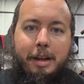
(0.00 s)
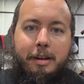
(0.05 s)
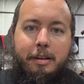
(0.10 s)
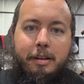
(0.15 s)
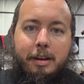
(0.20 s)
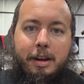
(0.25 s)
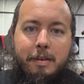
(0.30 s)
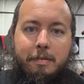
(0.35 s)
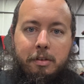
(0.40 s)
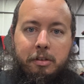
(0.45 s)

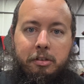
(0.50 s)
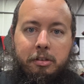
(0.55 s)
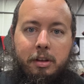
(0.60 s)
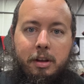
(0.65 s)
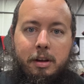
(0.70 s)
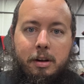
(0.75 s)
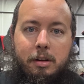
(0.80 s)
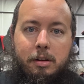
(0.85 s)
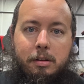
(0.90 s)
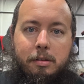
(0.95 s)
did have a
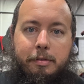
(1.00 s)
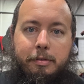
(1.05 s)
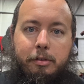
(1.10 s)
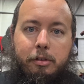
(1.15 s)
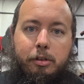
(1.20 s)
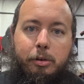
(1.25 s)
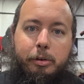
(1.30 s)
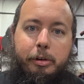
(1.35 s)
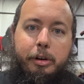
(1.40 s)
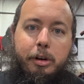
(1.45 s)
set
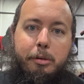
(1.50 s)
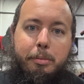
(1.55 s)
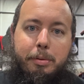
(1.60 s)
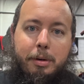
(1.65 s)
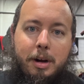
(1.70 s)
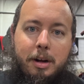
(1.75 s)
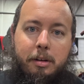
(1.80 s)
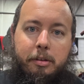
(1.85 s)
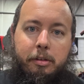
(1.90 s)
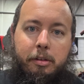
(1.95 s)
of Toyo
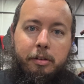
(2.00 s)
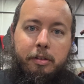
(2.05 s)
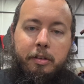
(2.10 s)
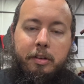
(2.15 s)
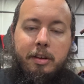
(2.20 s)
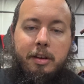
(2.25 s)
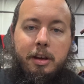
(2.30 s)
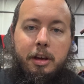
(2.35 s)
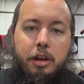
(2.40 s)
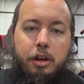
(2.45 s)
Proxes
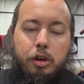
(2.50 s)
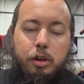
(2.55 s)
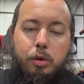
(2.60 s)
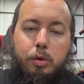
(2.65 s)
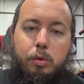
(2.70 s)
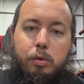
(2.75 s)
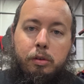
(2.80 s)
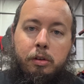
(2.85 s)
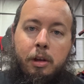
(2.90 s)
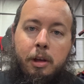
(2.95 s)

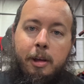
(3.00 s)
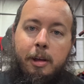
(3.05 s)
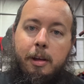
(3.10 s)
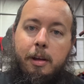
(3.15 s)
TQs.